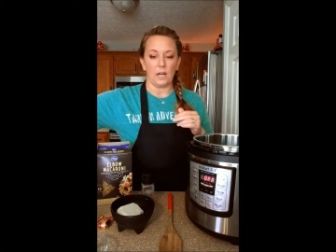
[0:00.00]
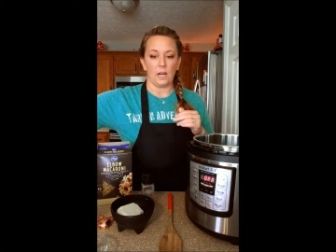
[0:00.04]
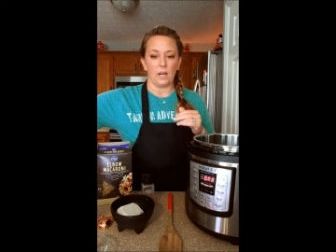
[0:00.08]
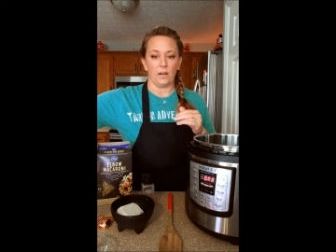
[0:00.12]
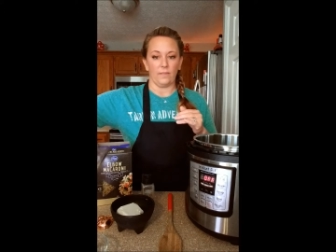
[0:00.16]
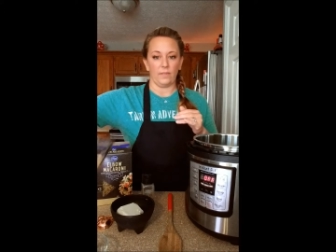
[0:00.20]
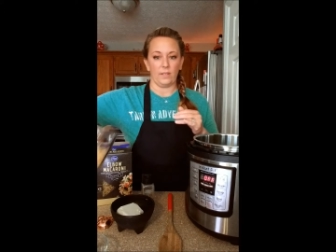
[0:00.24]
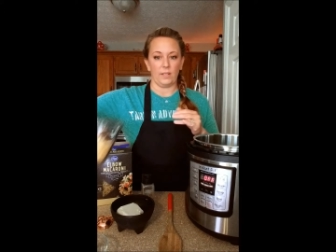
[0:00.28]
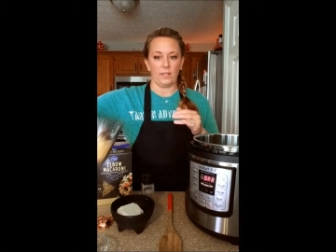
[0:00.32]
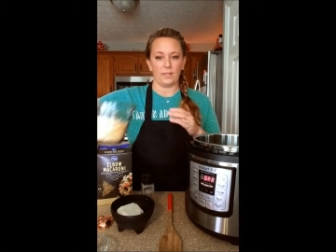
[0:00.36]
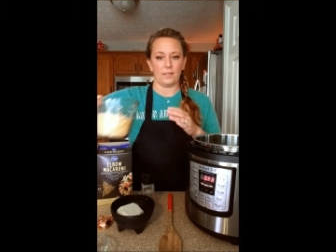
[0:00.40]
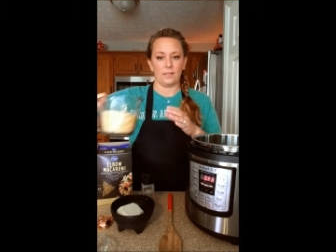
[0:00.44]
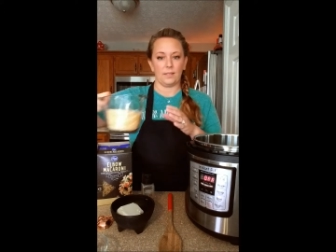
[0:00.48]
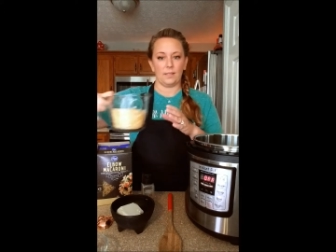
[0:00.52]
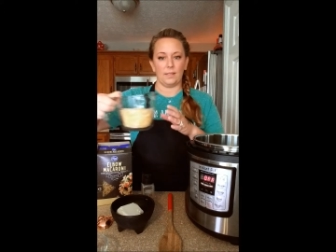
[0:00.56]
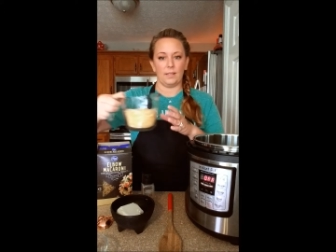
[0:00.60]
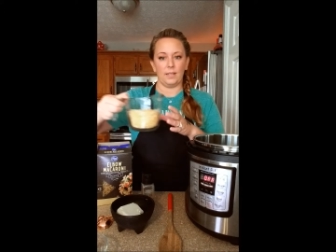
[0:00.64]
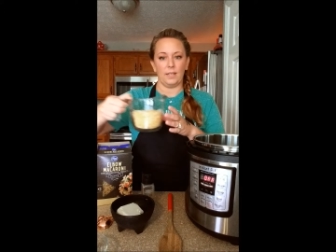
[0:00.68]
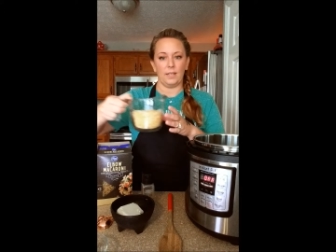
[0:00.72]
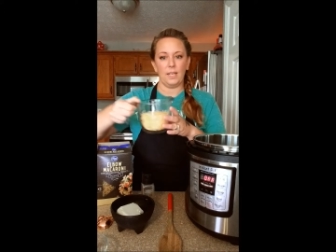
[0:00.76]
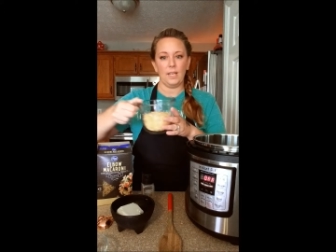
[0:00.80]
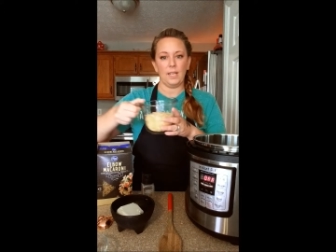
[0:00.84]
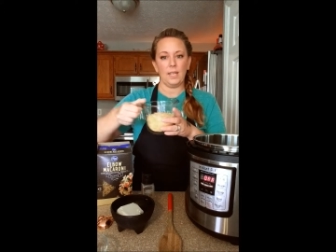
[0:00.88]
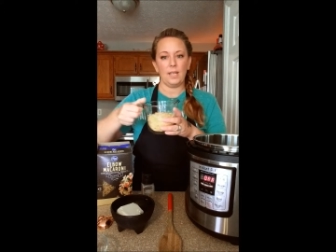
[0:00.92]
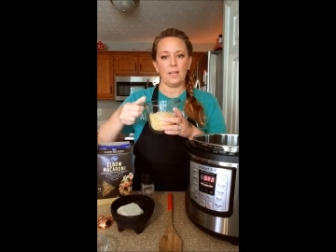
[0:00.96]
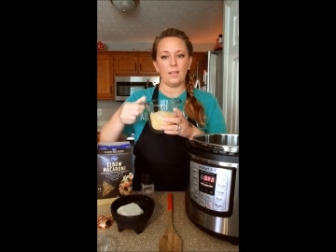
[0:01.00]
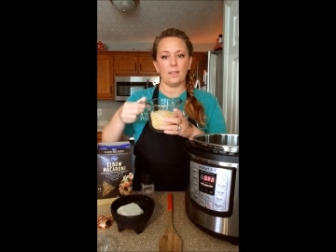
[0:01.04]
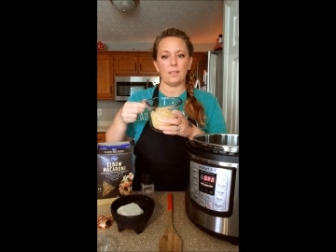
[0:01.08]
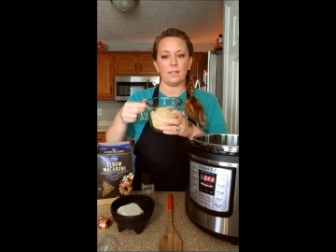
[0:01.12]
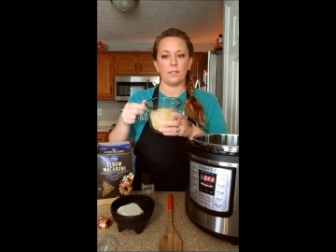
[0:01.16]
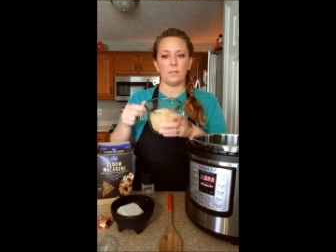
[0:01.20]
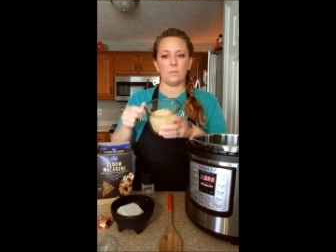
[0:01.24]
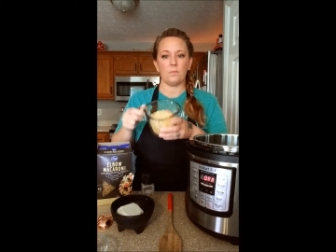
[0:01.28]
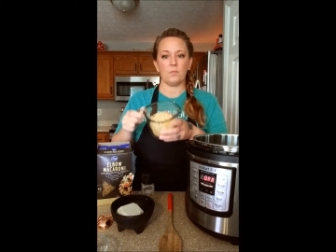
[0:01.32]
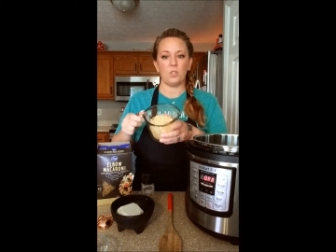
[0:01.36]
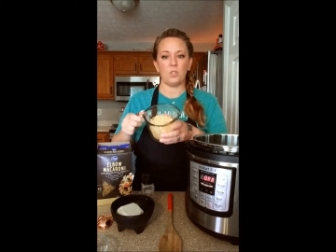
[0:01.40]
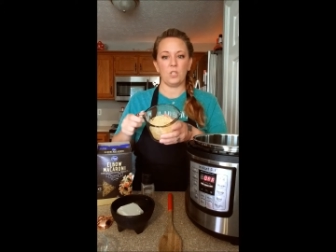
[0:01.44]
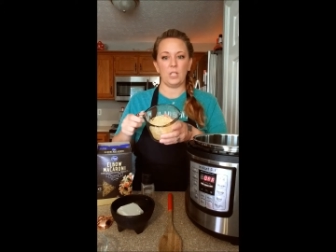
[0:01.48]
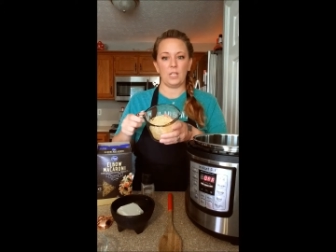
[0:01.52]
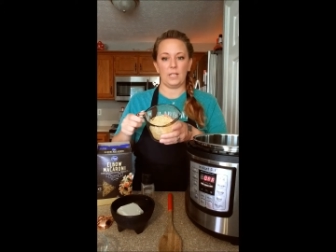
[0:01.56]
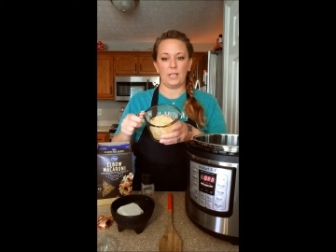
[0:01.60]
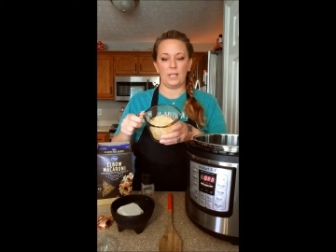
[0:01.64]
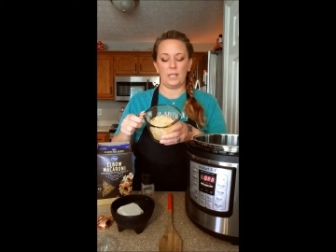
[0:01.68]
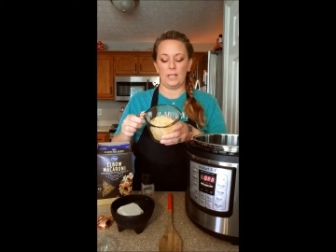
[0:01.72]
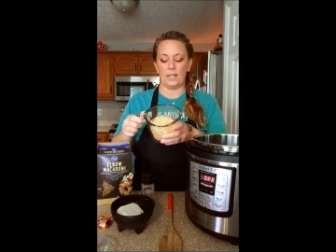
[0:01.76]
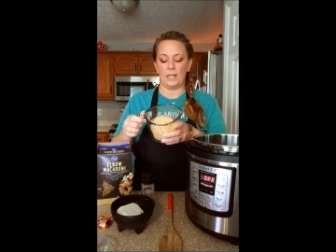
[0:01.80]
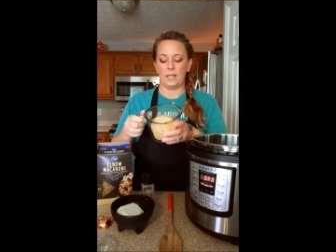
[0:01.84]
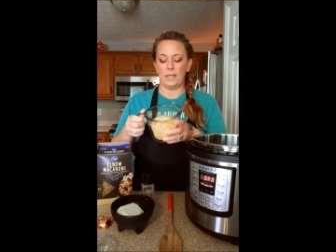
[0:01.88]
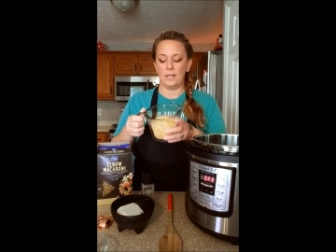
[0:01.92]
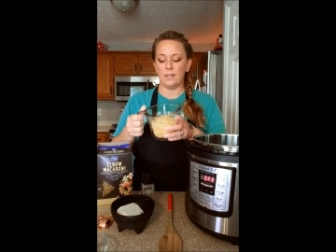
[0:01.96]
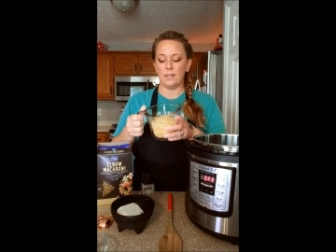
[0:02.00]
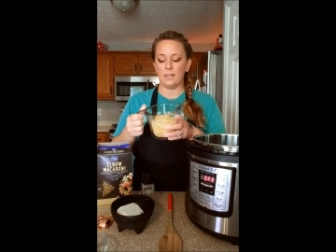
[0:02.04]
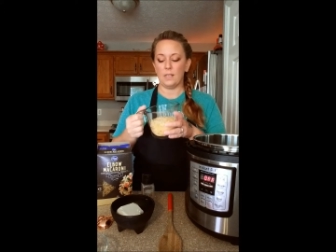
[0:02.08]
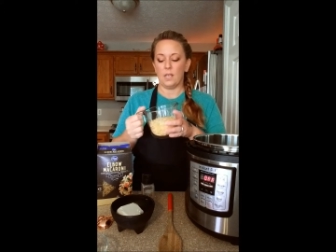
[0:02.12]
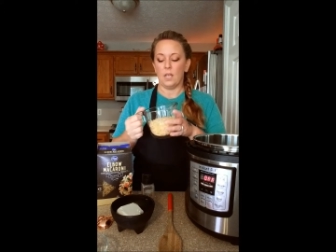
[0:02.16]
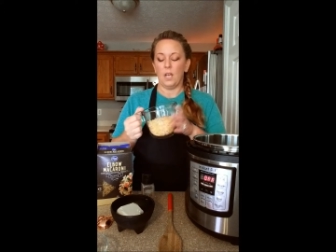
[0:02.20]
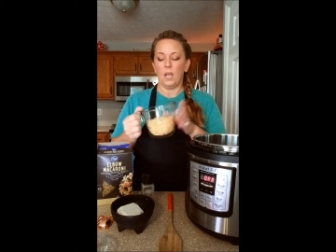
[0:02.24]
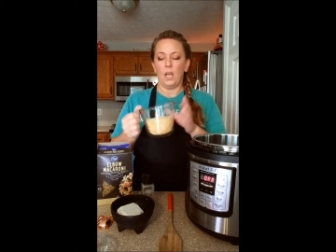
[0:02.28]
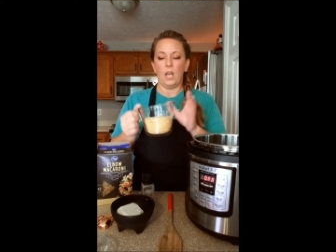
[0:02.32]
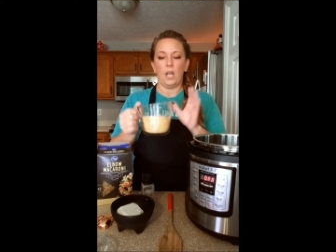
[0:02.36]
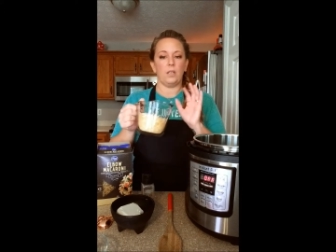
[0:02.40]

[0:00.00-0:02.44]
obviously, is some cheese,